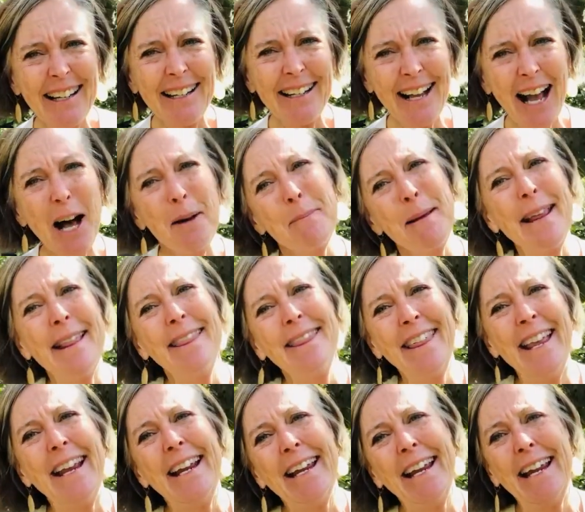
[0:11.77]
got me
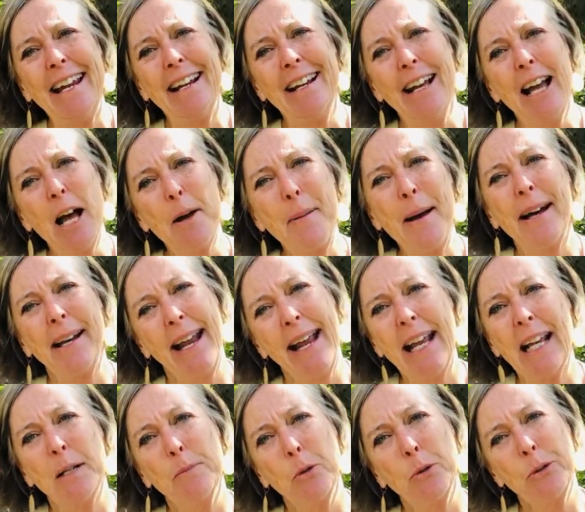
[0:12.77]
thinking about
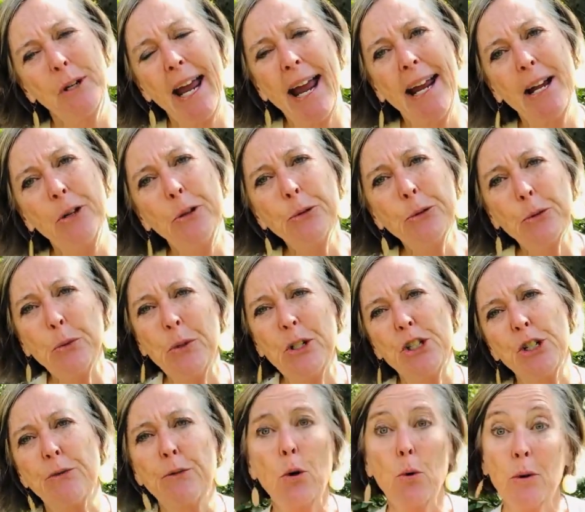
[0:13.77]
animal tales,
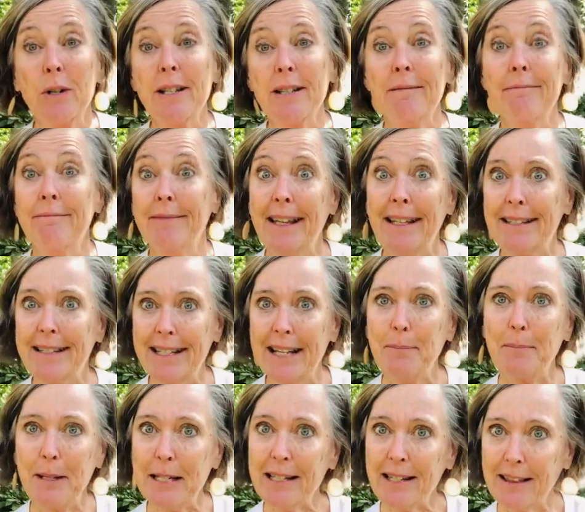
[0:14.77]
which of course then
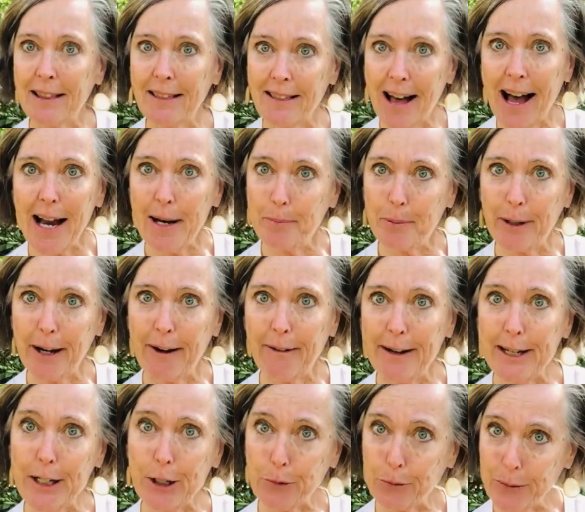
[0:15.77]
sent me to the
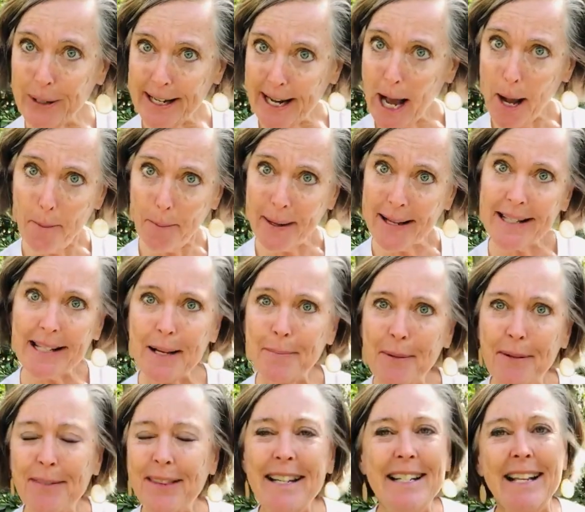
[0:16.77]
library to read up on some
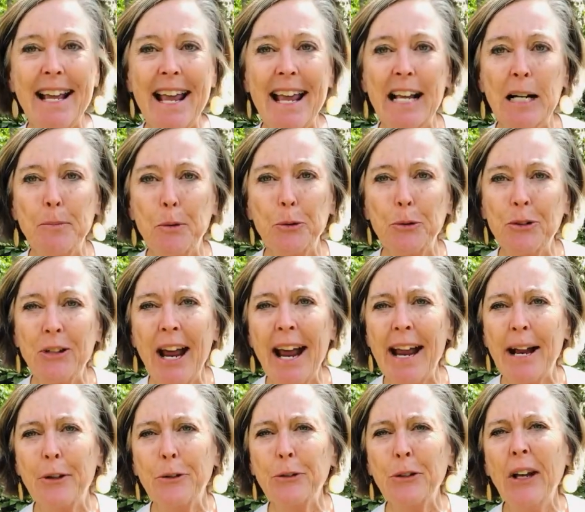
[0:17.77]
of these animals'
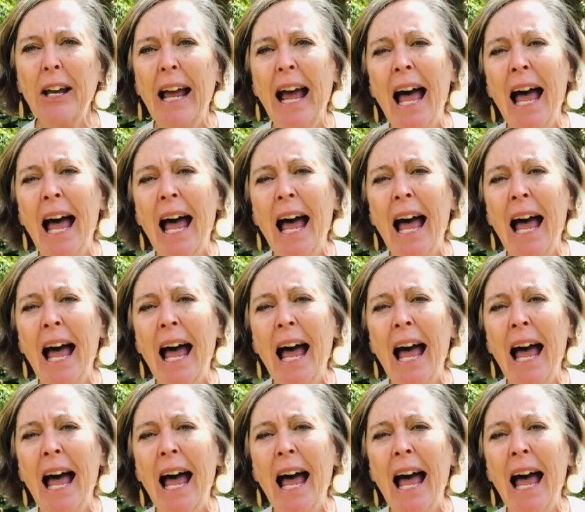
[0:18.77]
tales.